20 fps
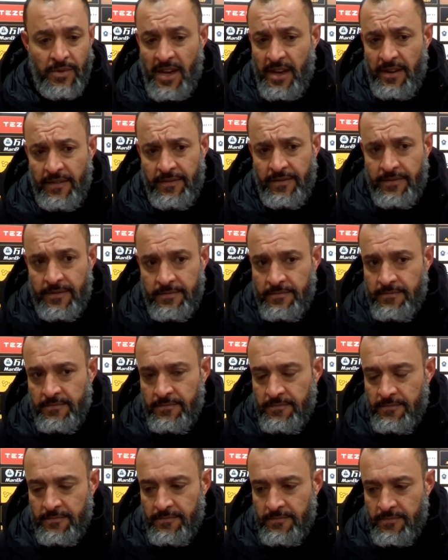We have
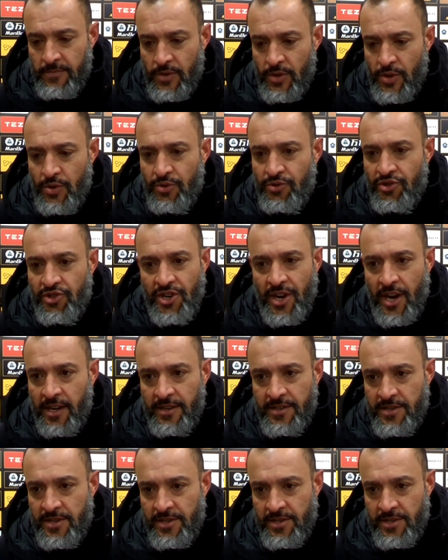huge
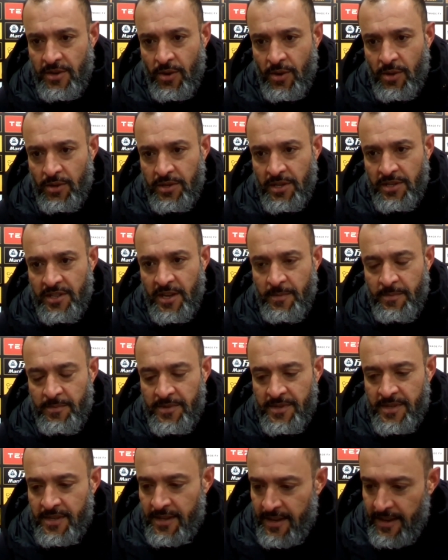challenges. All the
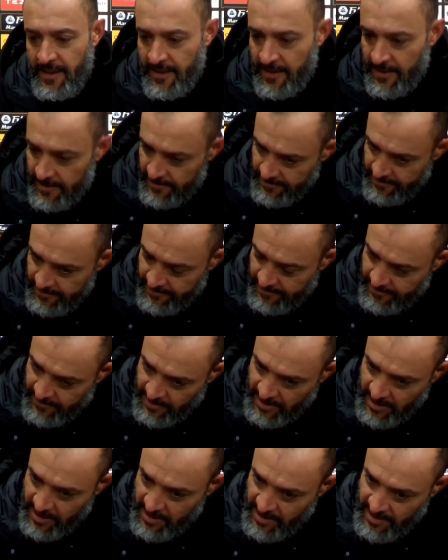teams
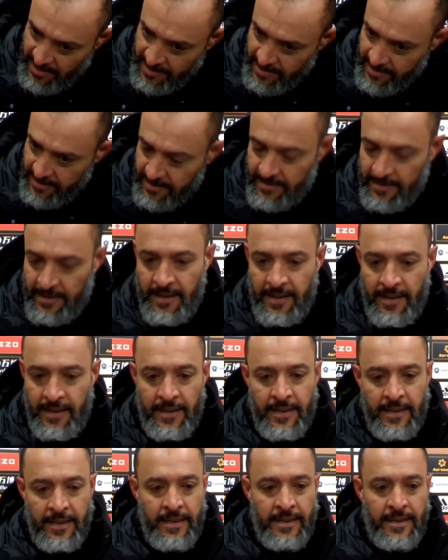this season,
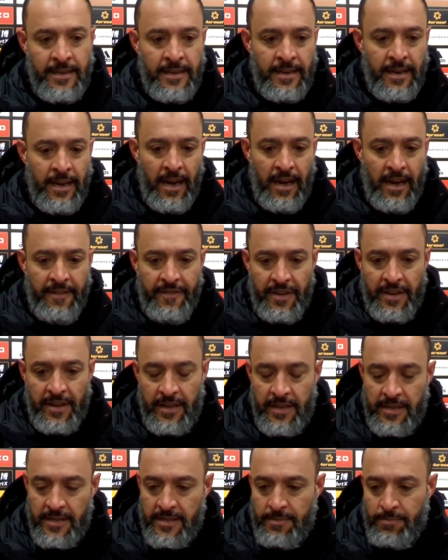I
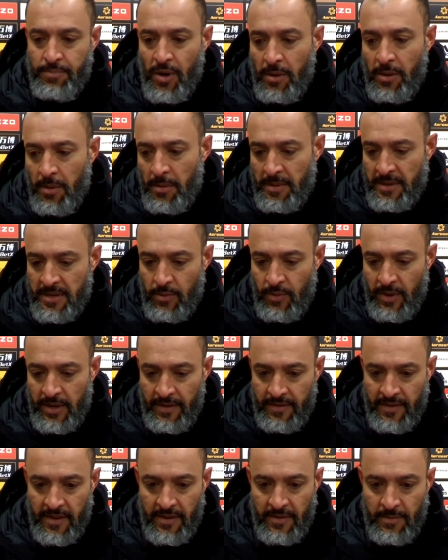think, is probably
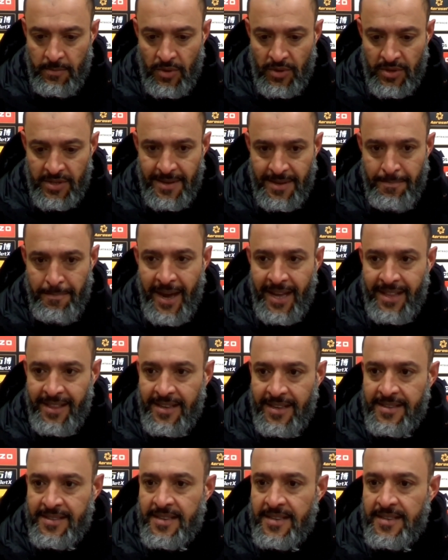one of the most
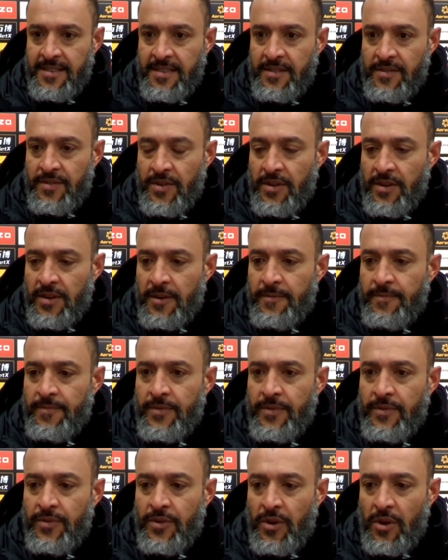demanding seasons for
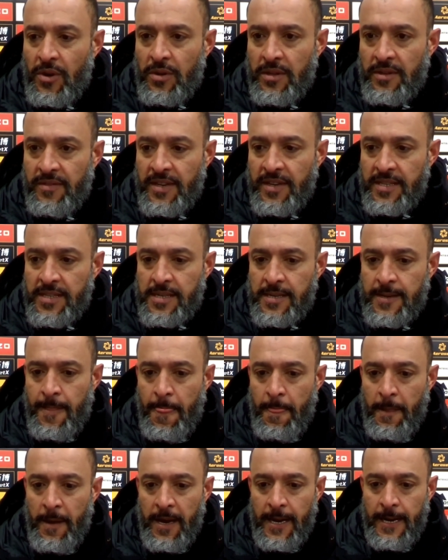all of us.
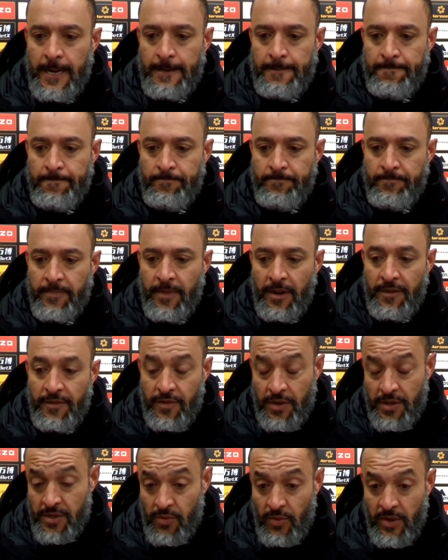Of
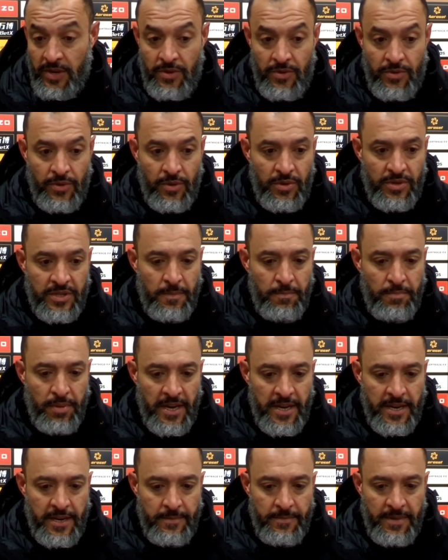course, when you lose a
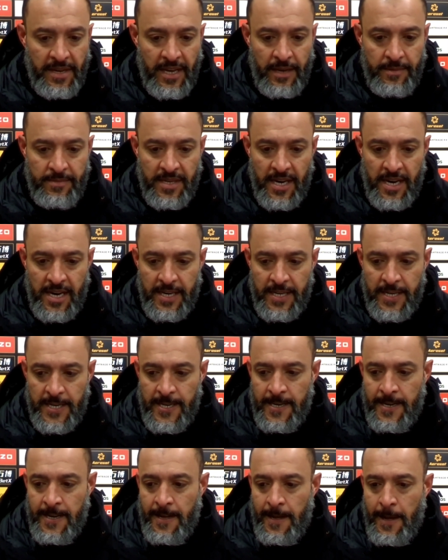player, it becomes
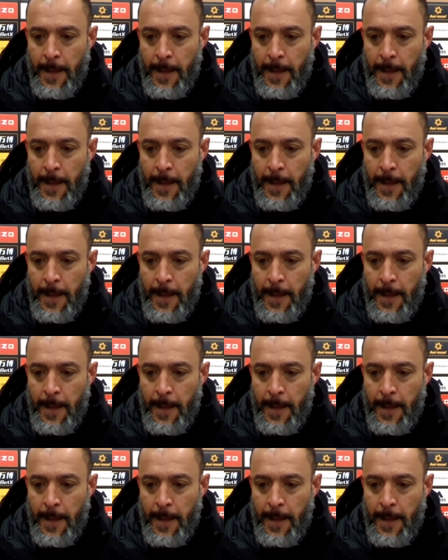harder.